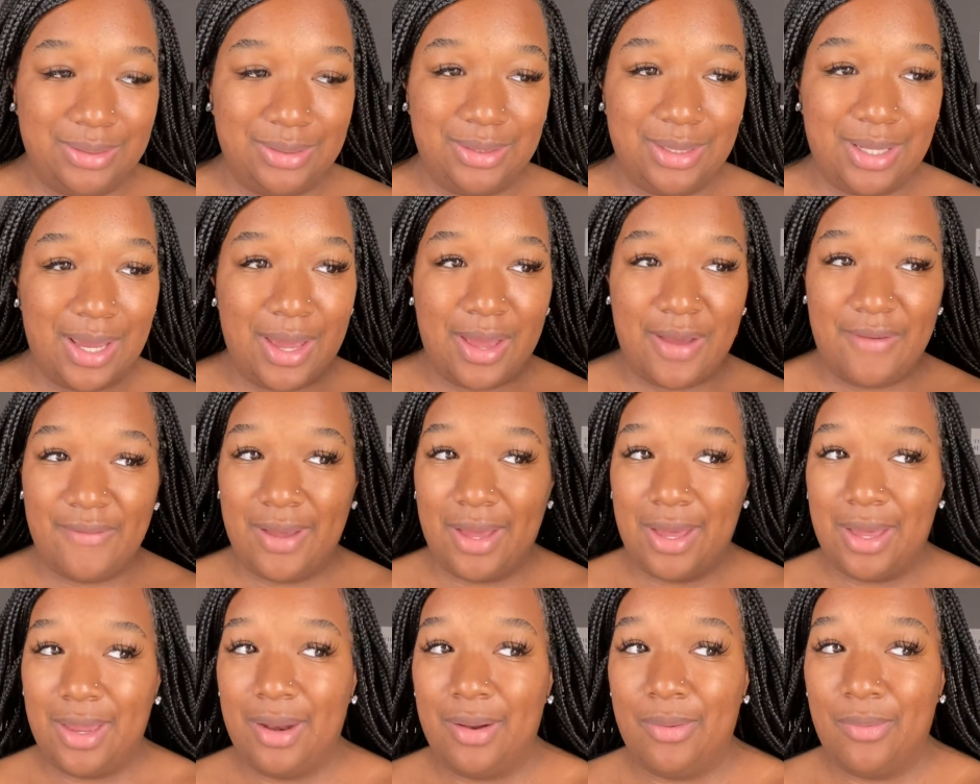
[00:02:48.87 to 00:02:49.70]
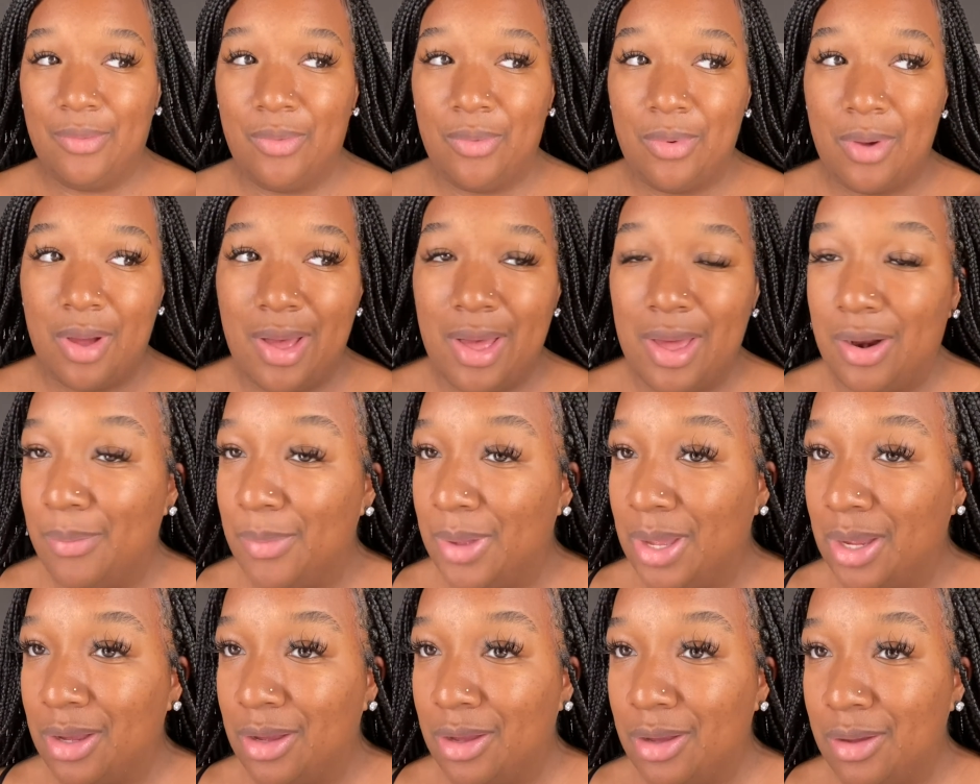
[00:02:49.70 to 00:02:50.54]
I haven't had on
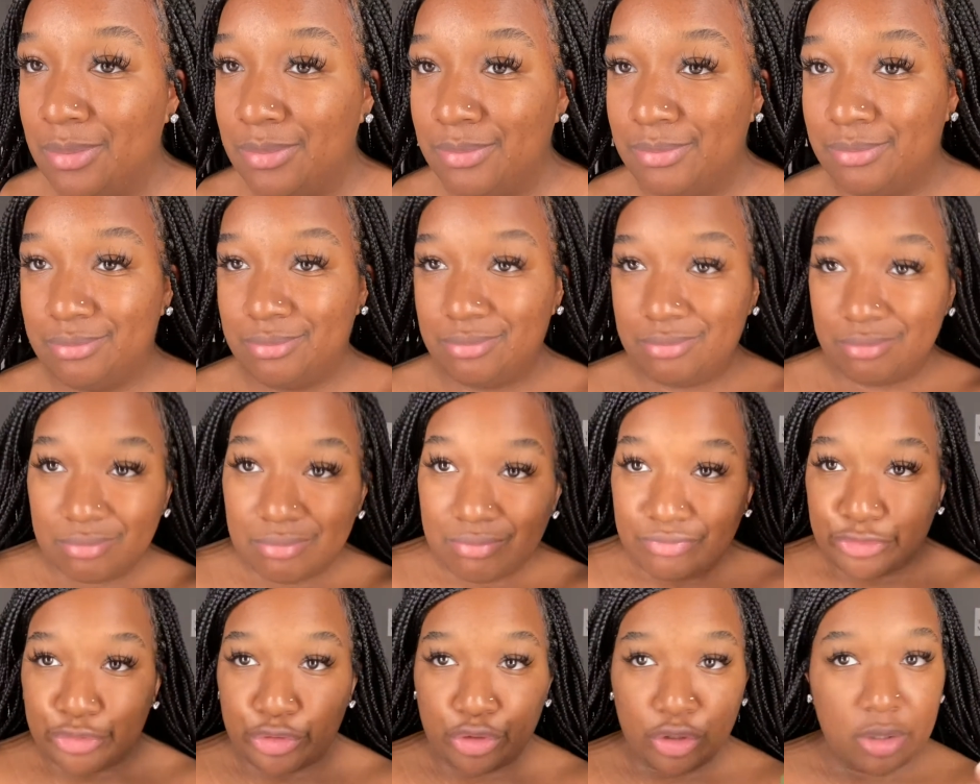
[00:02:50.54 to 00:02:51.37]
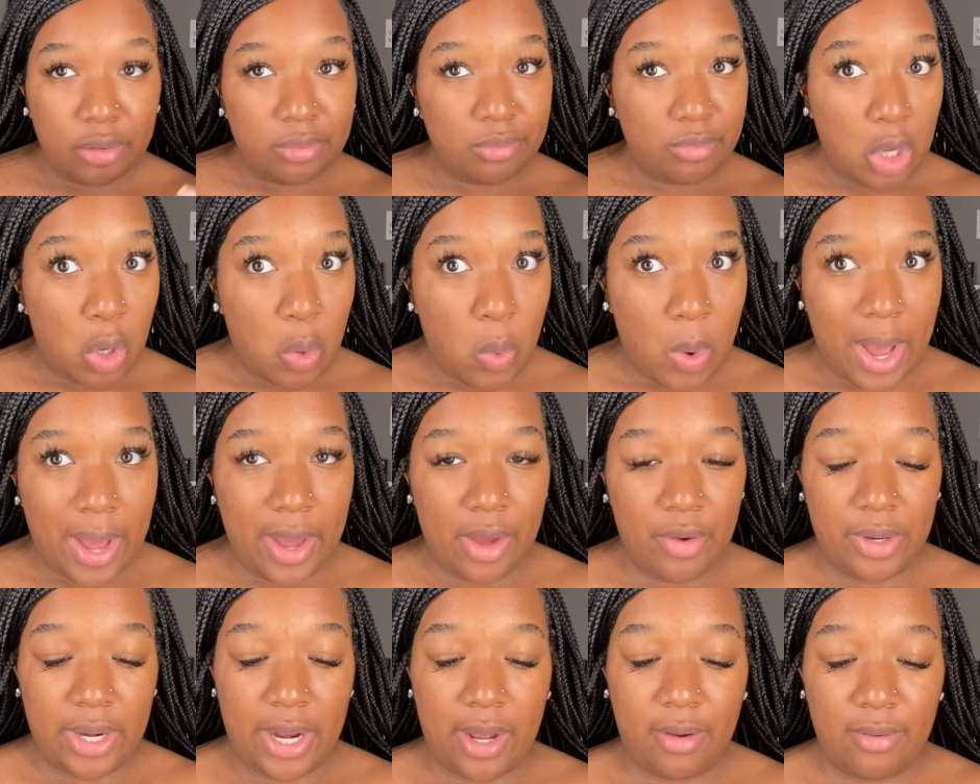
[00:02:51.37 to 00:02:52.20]
makeup for a while
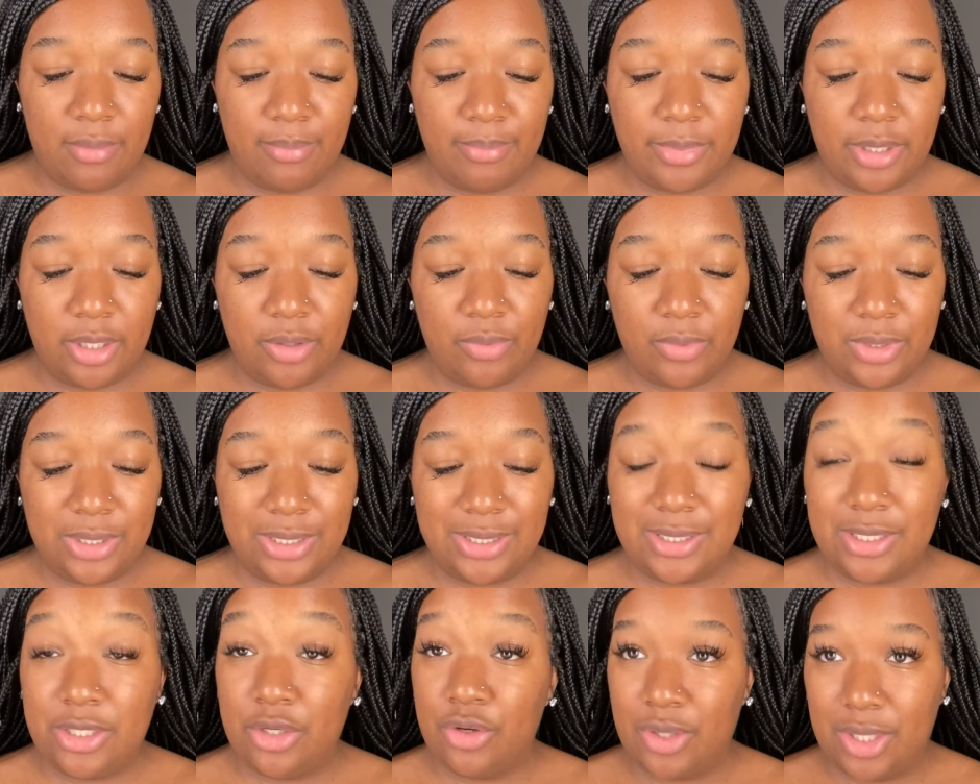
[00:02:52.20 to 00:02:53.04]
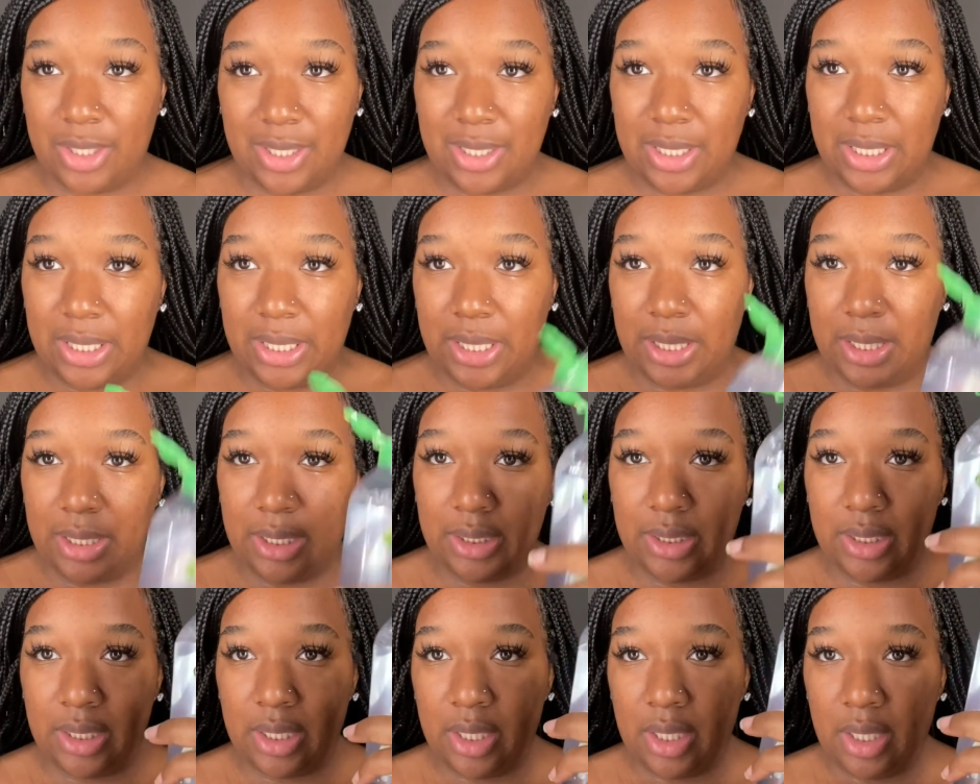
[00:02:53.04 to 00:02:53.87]
now, but we're still gonna
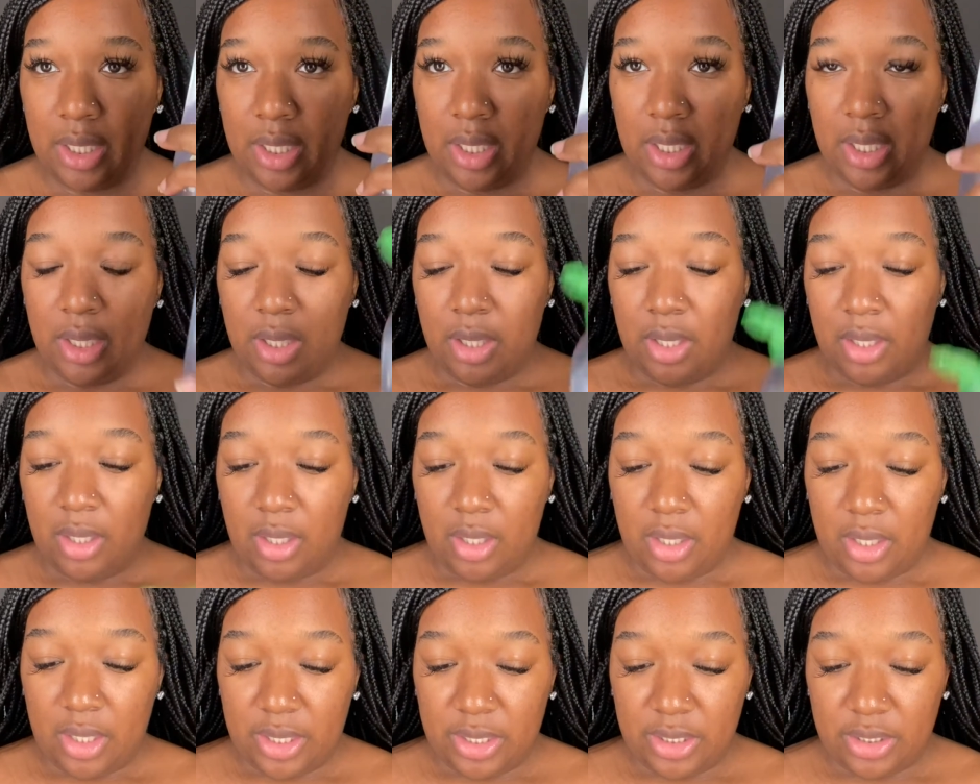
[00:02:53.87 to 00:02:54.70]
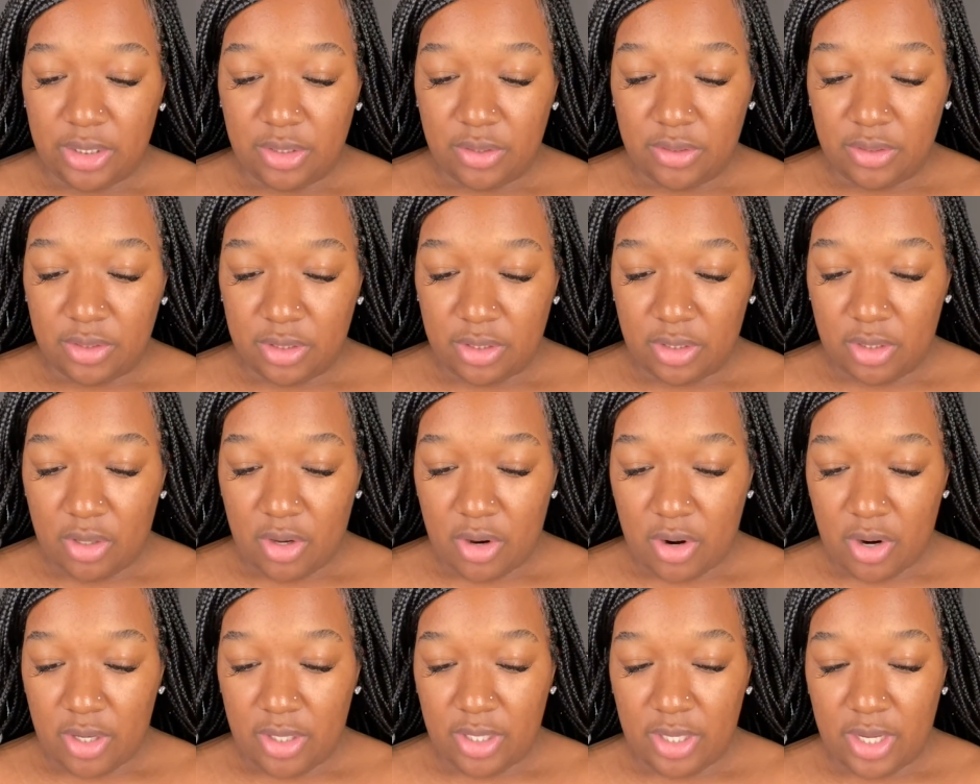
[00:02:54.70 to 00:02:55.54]
cleanse using the
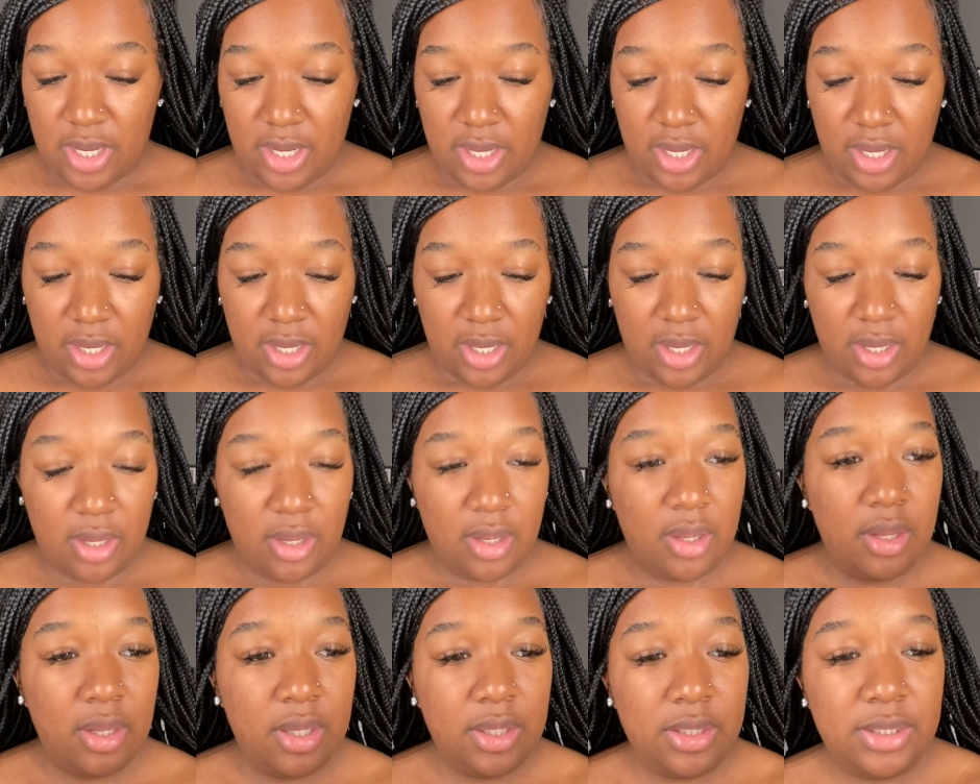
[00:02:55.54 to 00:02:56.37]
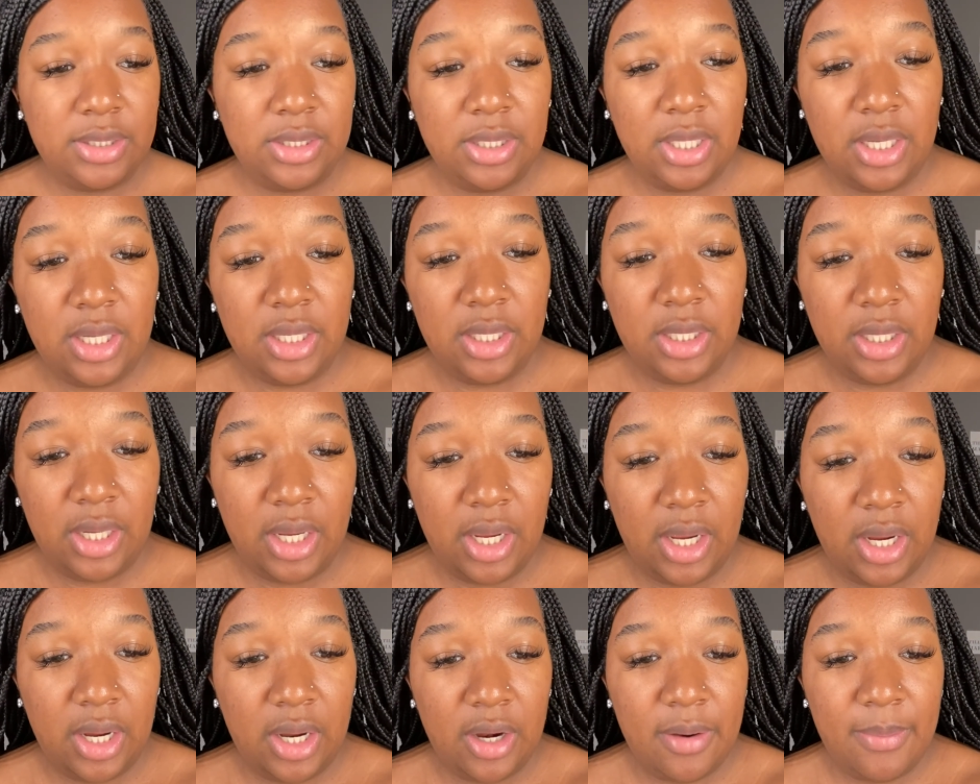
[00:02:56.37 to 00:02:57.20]
Garnier
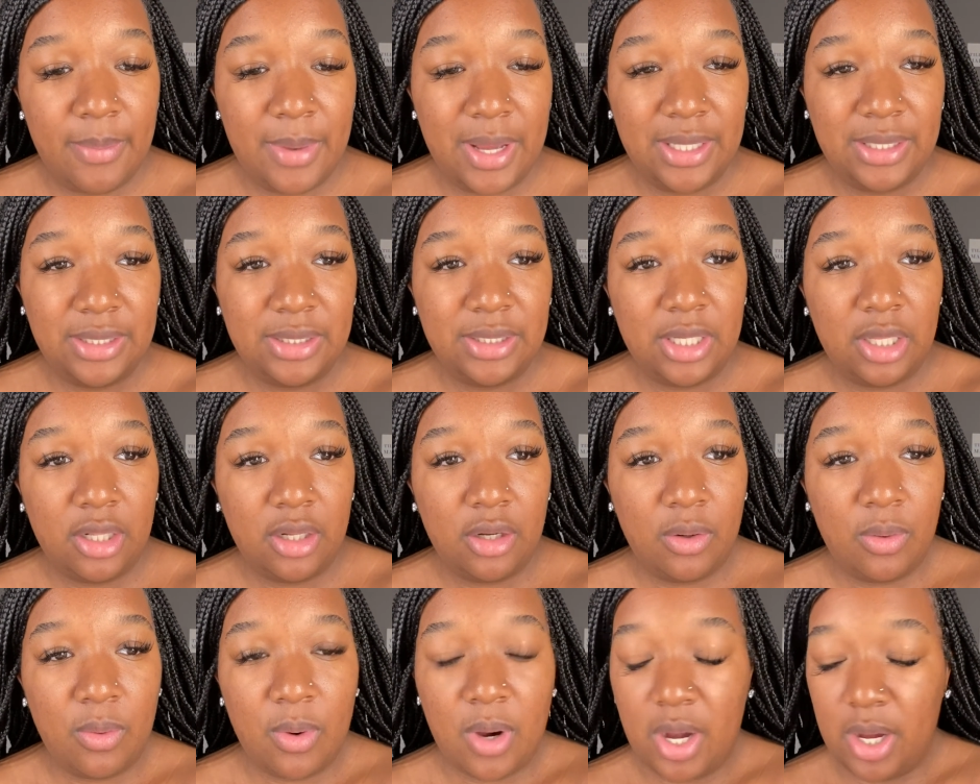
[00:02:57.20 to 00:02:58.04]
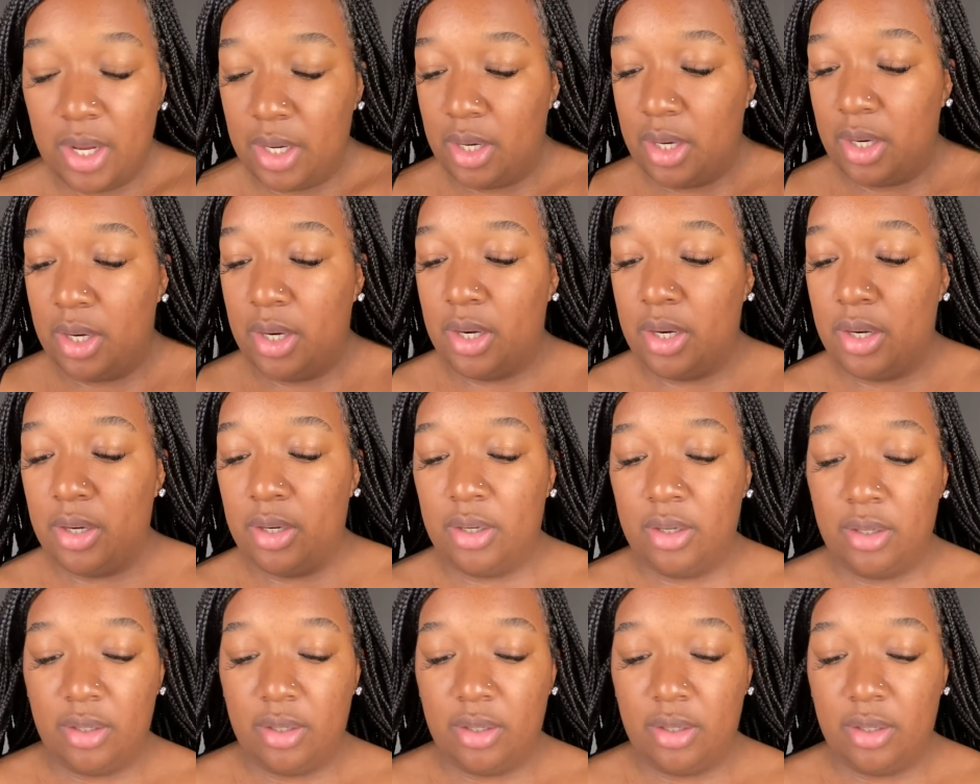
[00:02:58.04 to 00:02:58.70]
Skincare Micellar Water.